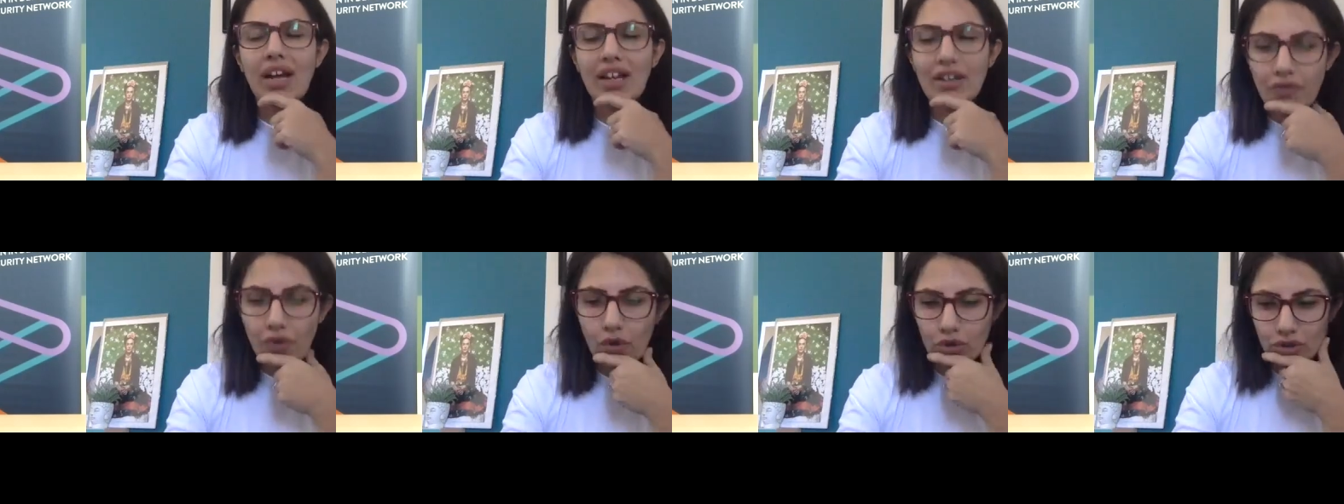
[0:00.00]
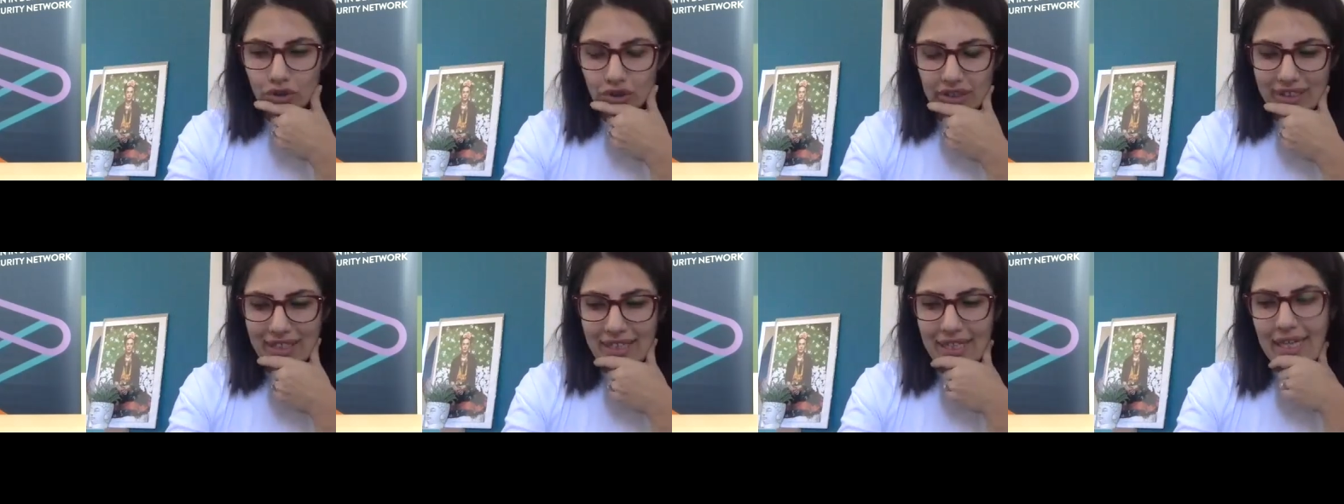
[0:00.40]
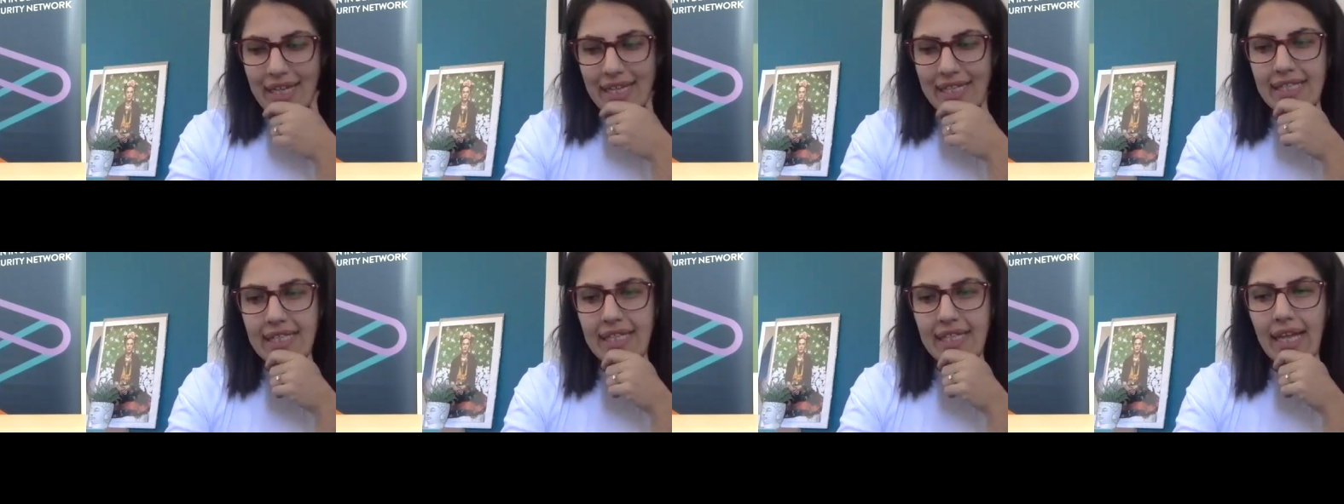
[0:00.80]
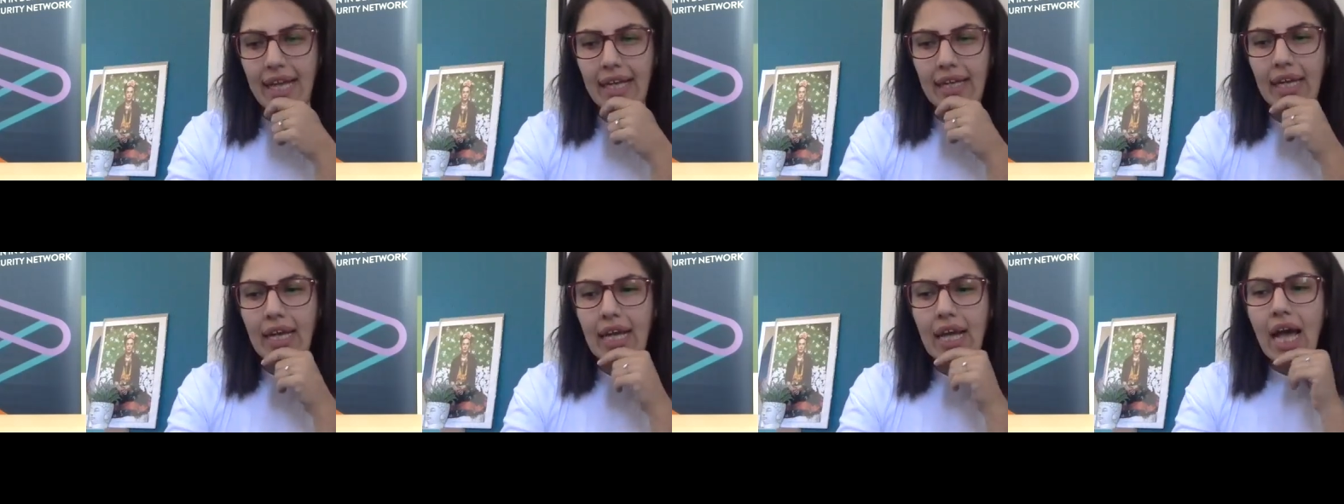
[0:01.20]
unfortunately, is
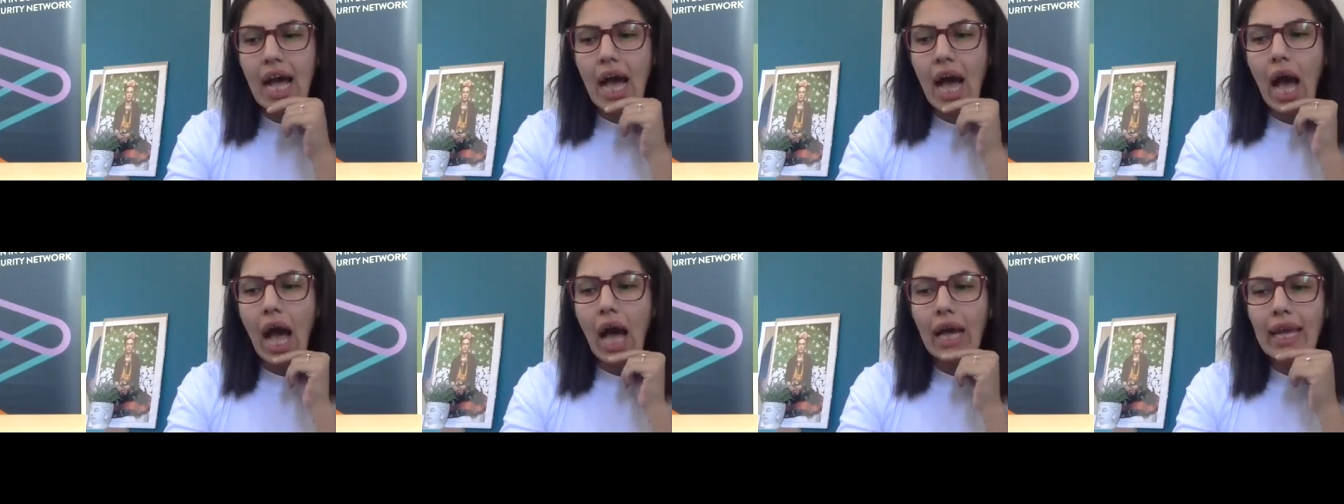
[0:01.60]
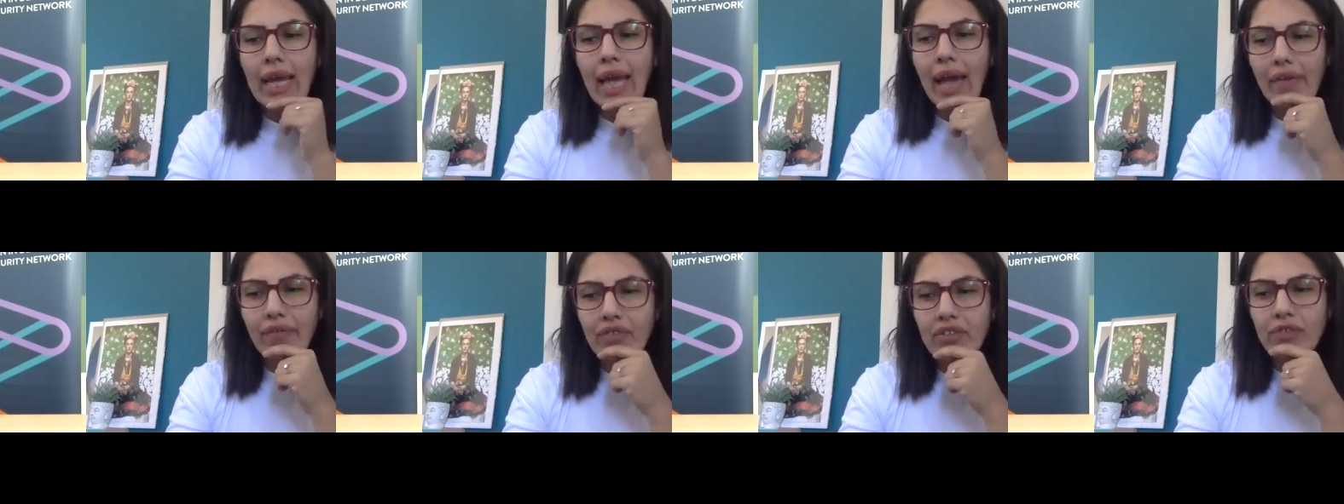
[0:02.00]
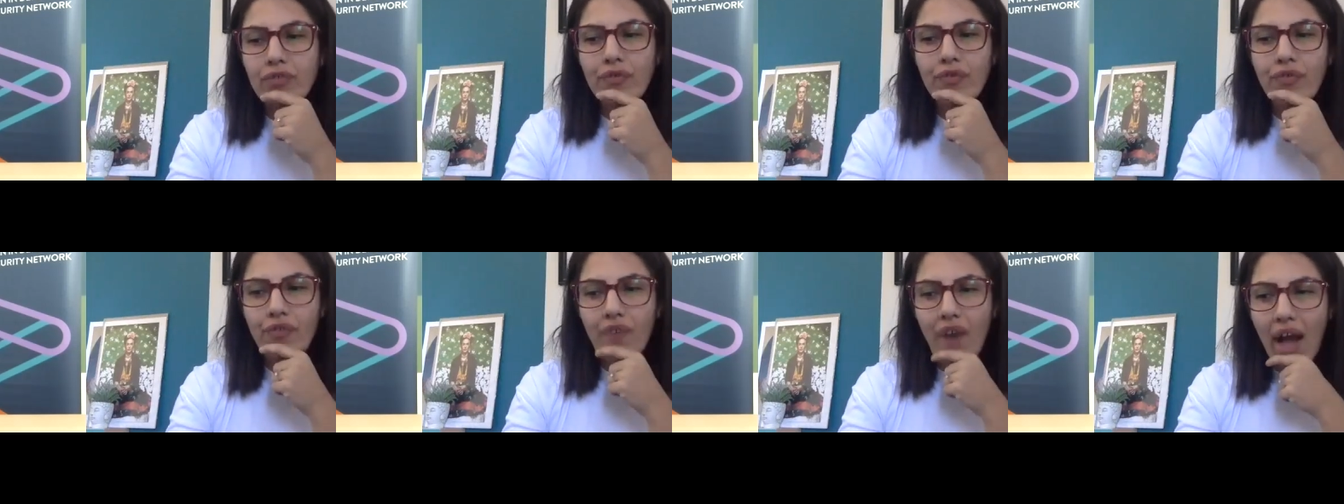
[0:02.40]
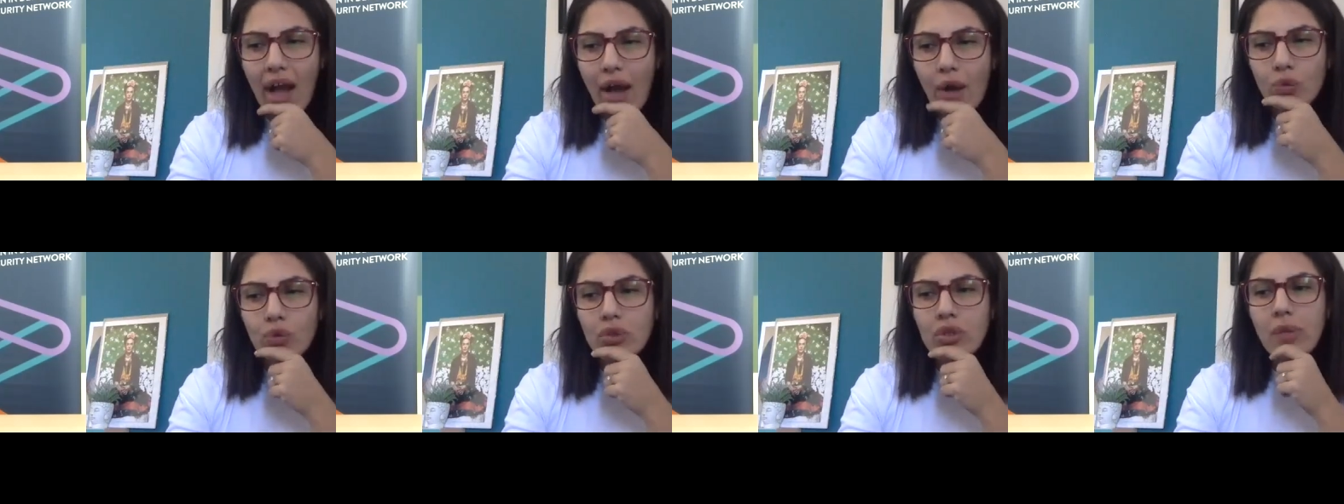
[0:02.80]
that I haven't
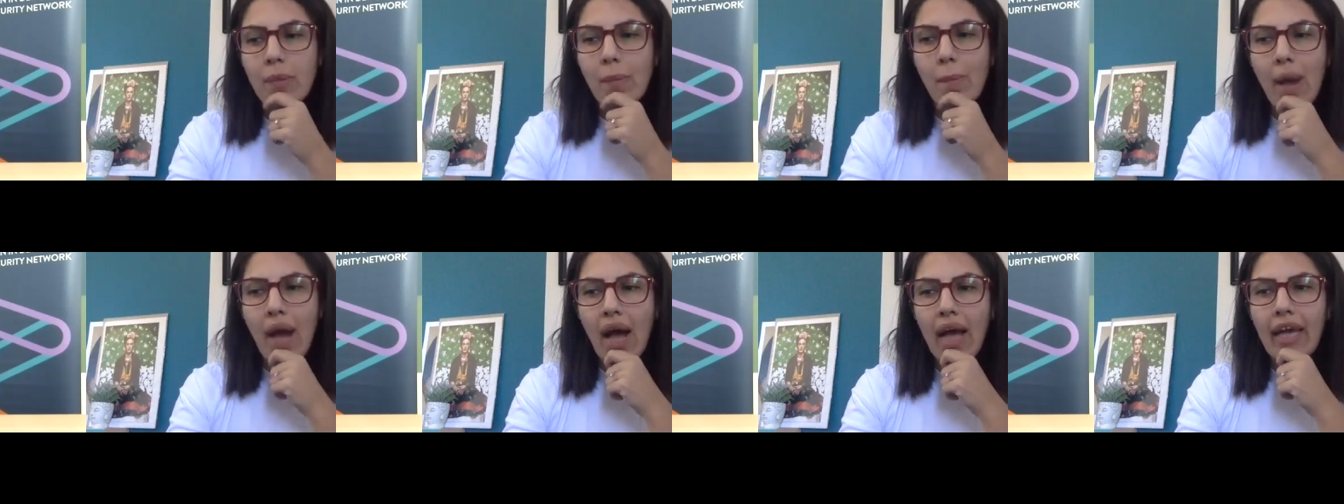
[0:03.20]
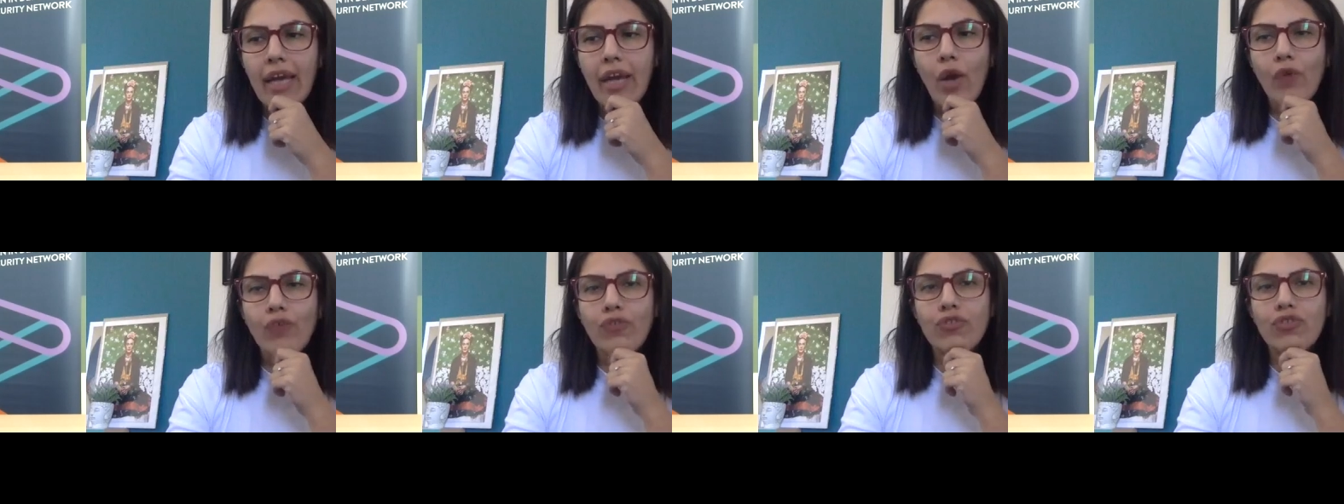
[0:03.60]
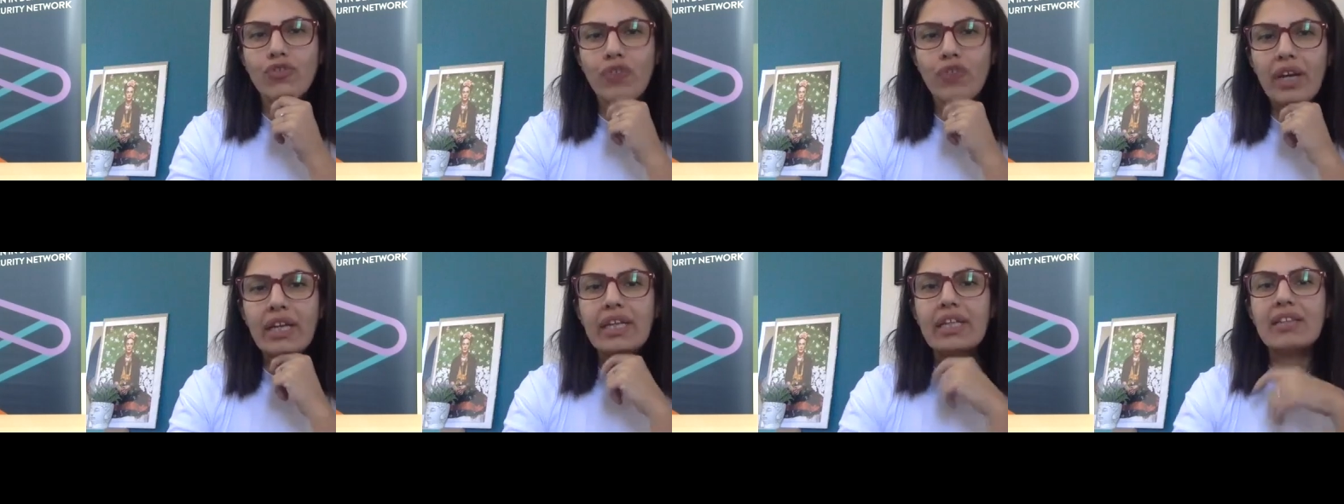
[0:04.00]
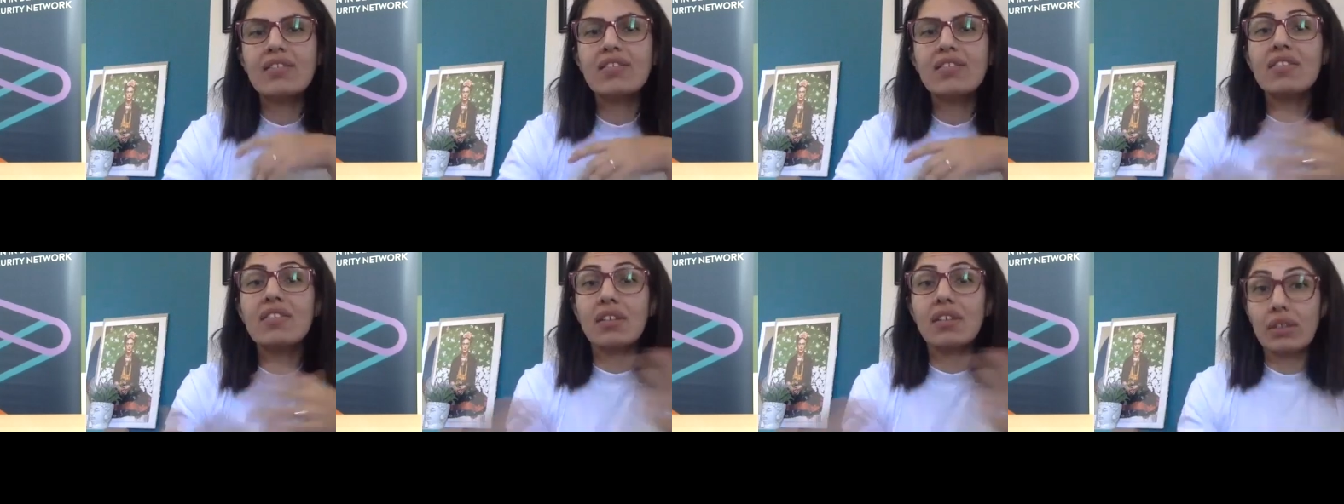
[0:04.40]
found my
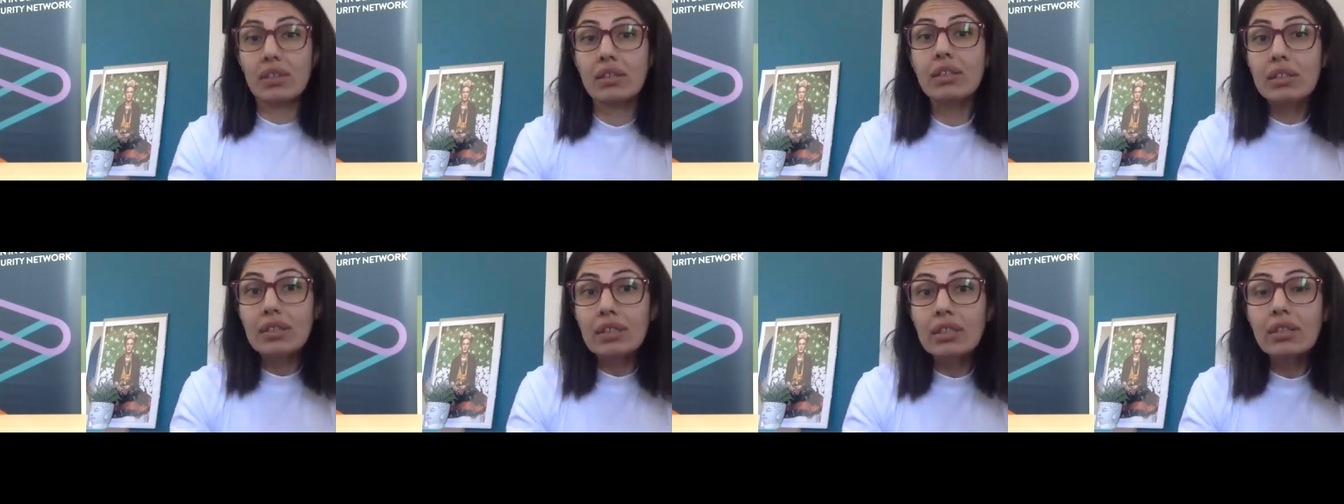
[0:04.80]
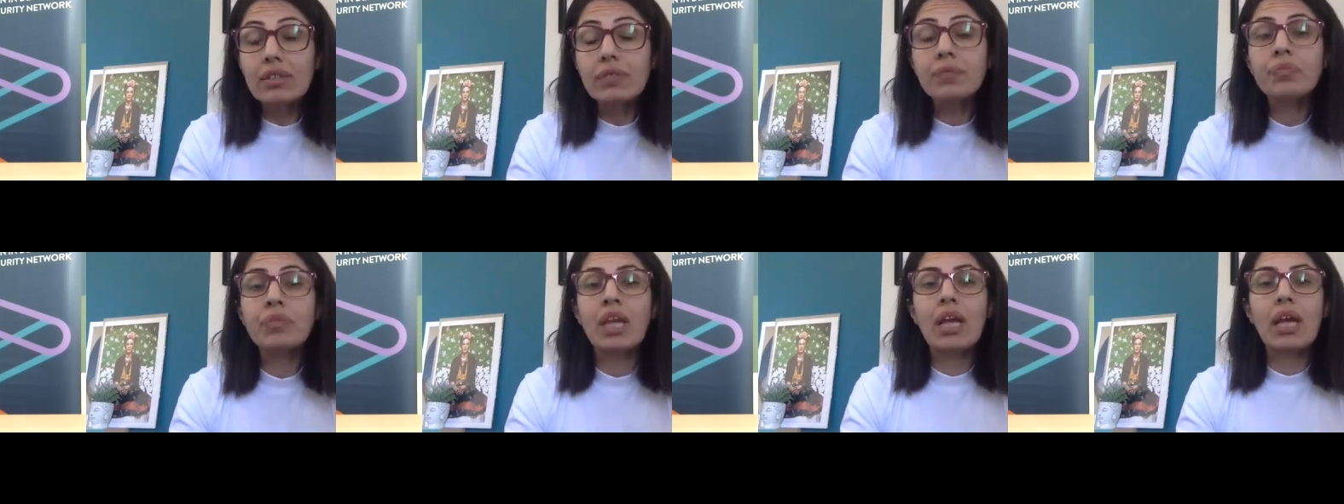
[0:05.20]
Australian circle